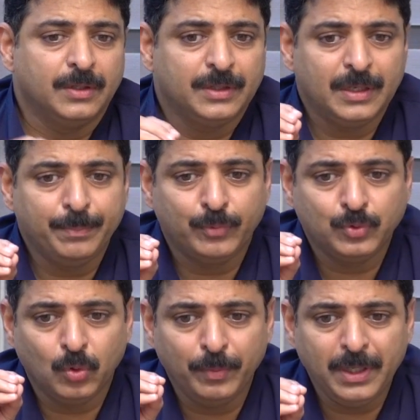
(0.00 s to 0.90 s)
There are
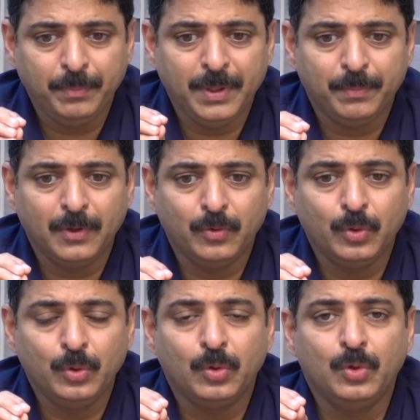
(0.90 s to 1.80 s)
so many people
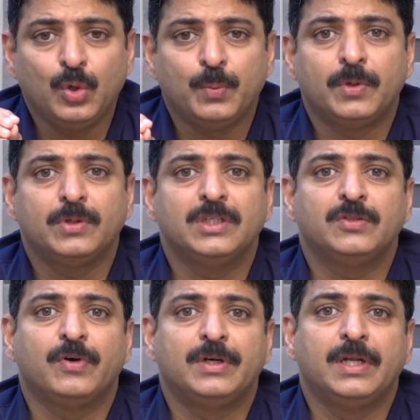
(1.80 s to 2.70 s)
who don't know about
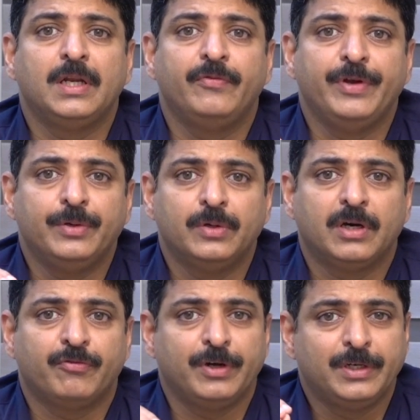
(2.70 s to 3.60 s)
this fertile window
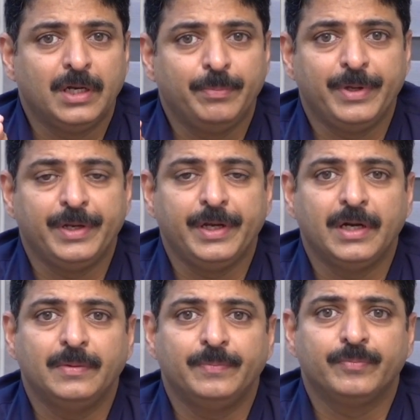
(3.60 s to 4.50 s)
or fertile
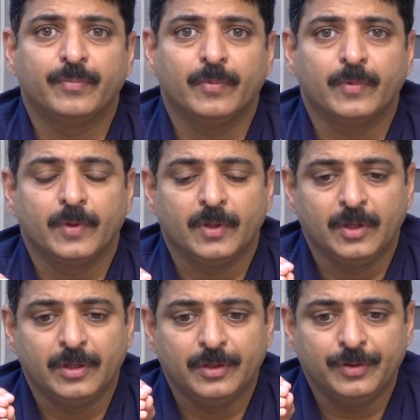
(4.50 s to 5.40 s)
period.
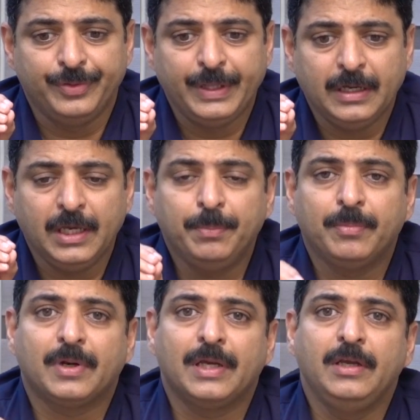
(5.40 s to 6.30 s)
They
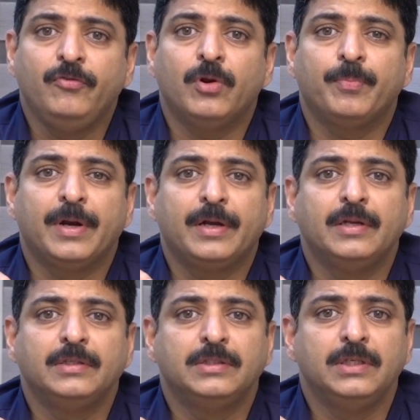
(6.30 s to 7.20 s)
keep trying for
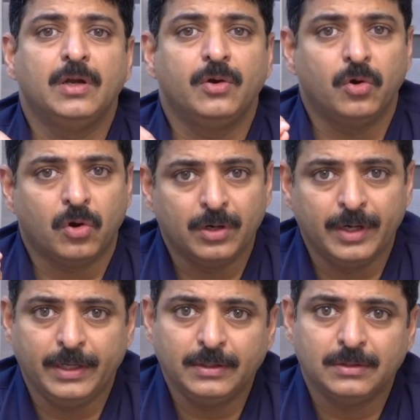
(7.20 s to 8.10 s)
pregnancy on
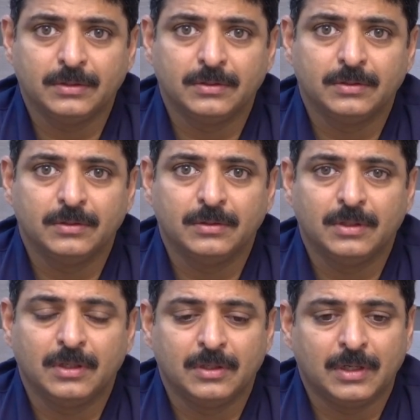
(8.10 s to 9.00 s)
wrong days
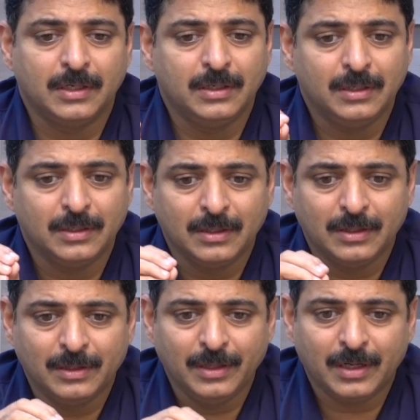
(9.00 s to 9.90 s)
and
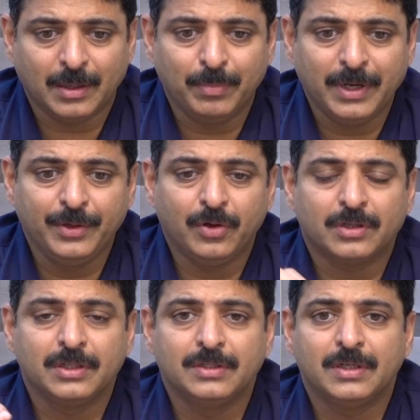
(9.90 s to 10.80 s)
they complain
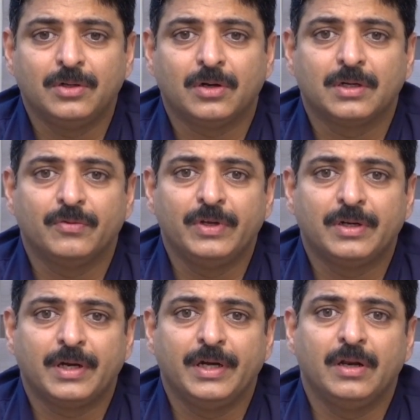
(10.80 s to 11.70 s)
doctors that doctor, we
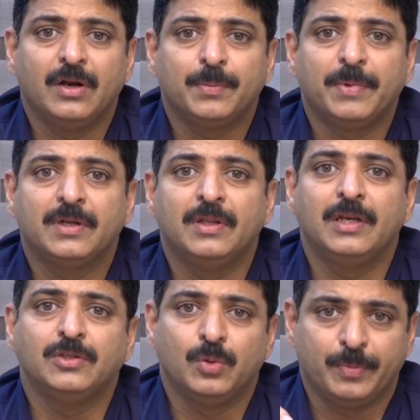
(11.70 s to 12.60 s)
tried a lot but
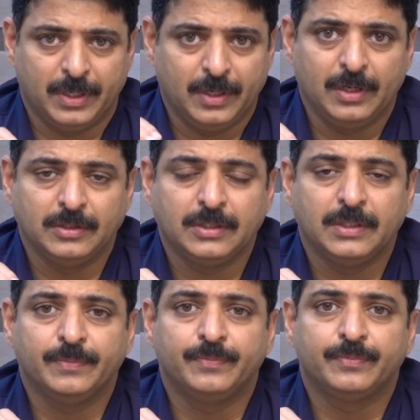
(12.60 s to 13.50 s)
there is no pregnancy.